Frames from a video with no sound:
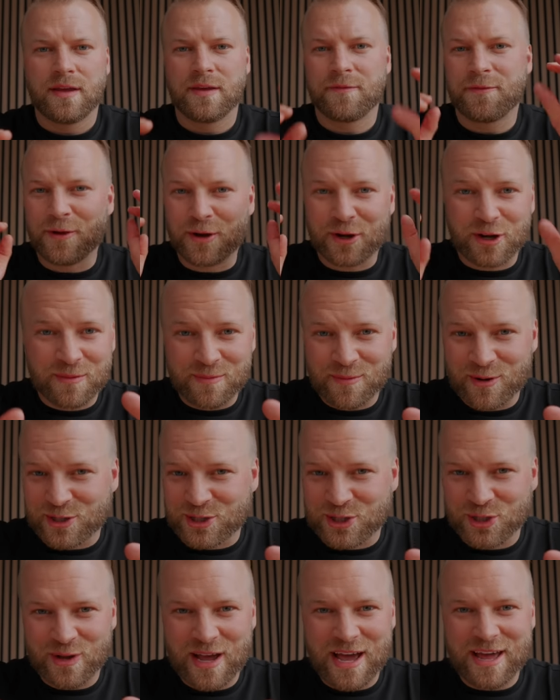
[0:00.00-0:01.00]
If you're a
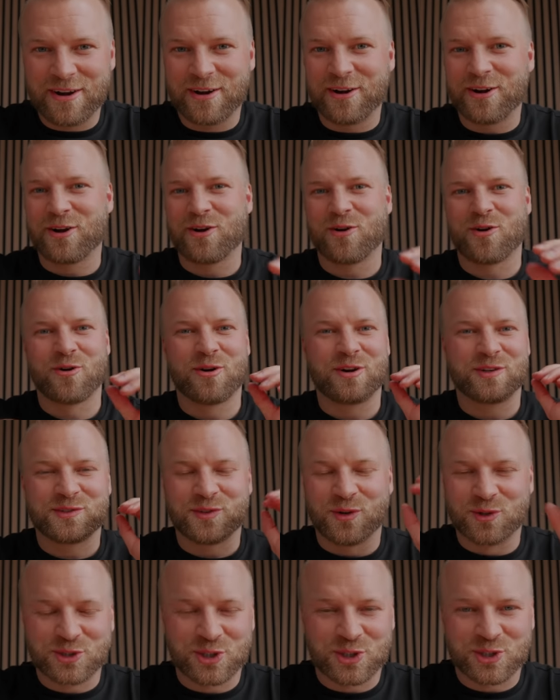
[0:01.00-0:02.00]
commercial editor or a
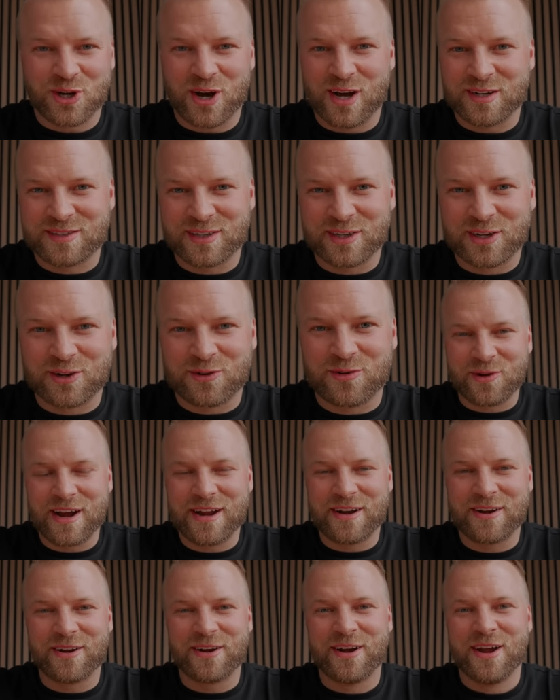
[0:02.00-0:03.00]
social content
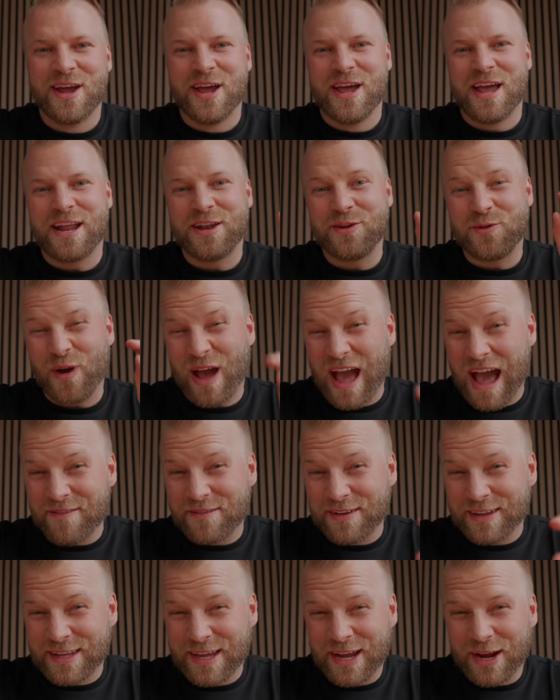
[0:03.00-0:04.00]
creator and you
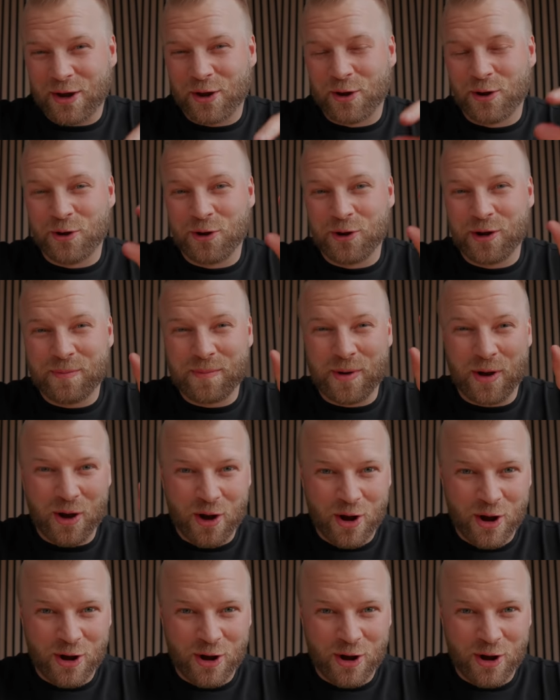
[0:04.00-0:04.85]
haven't yet heard about